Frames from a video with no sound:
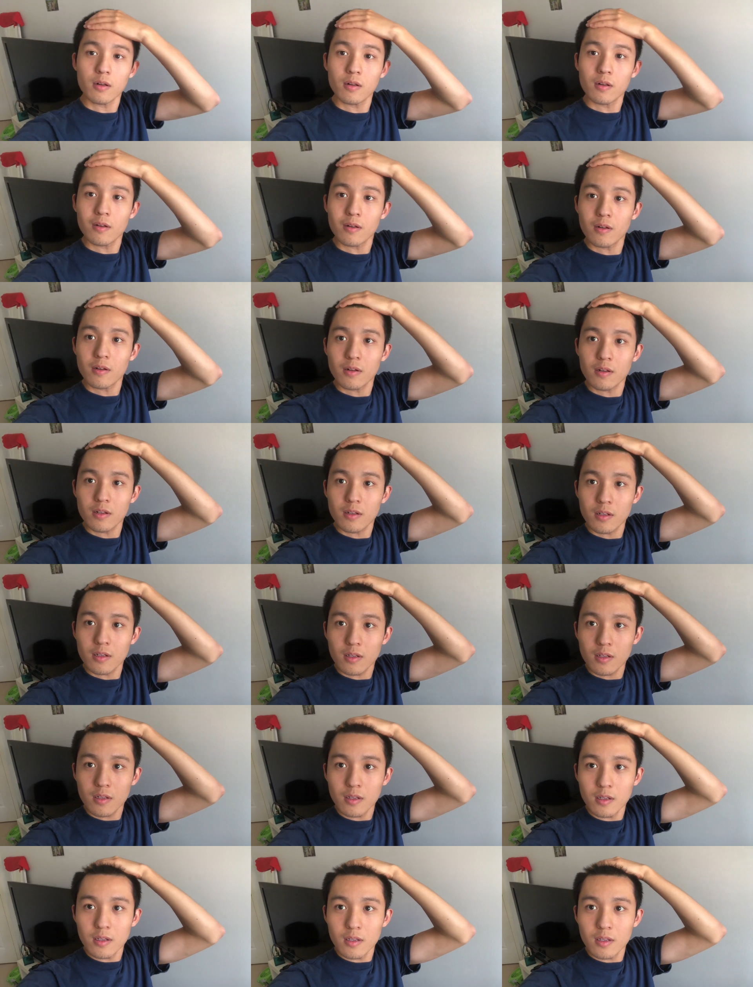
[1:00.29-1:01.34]

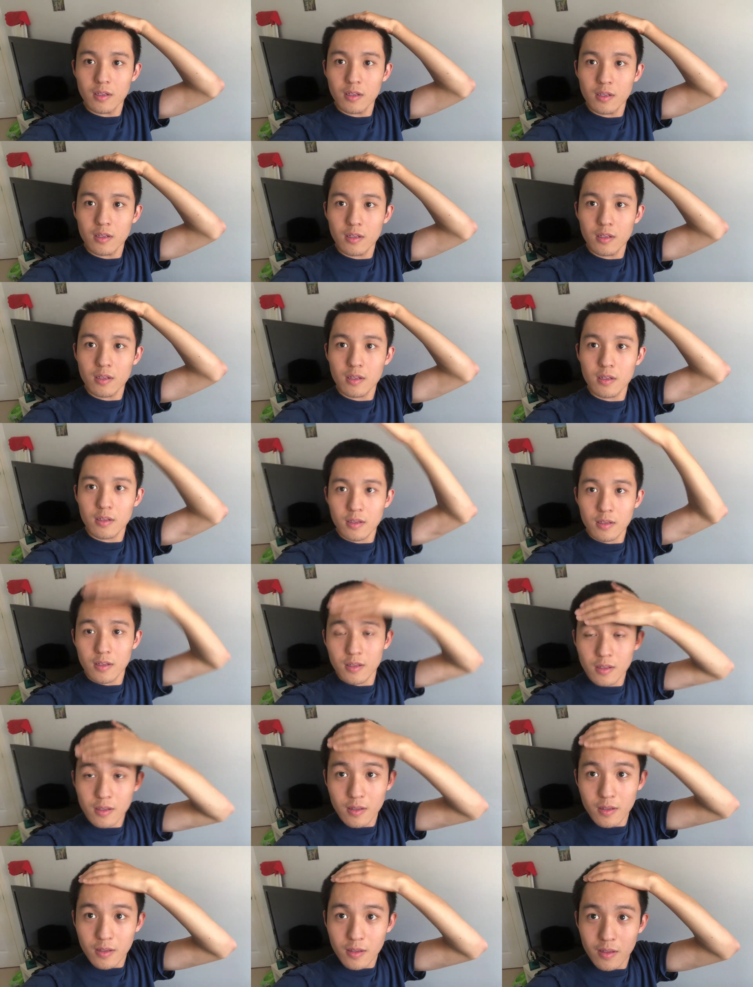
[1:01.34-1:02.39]

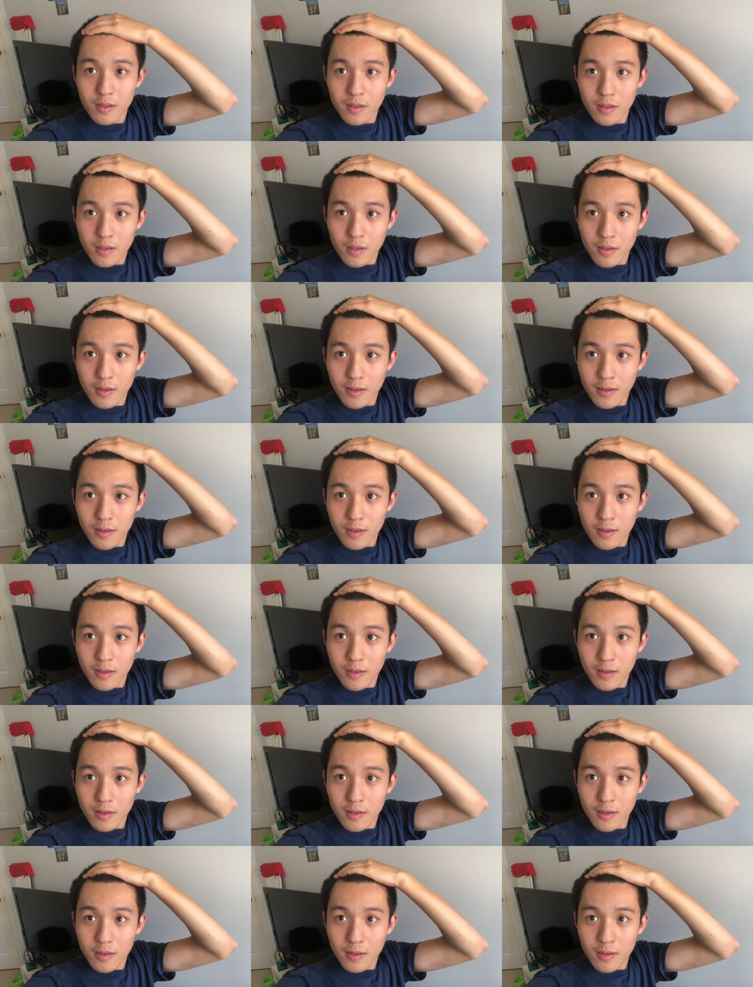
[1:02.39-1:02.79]
Nobody speaks.